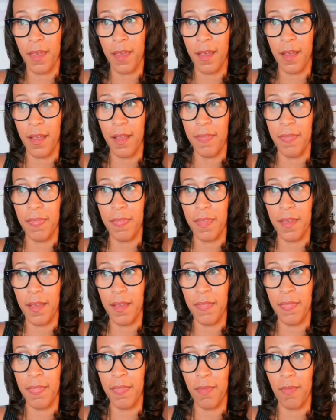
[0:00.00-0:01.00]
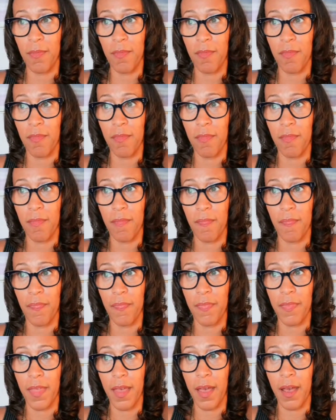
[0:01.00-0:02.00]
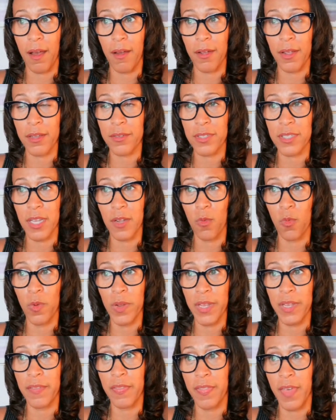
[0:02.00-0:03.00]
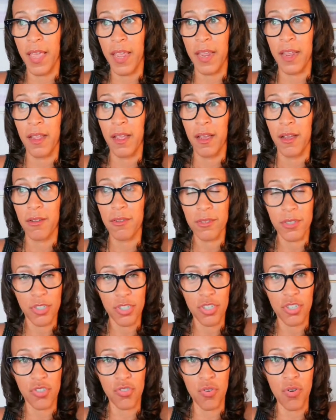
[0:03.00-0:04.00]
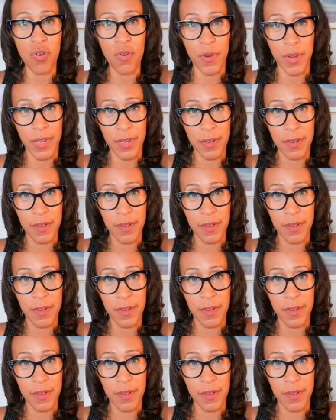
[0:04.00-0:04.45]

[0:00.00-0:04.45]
ain't gonna say they were destroyed.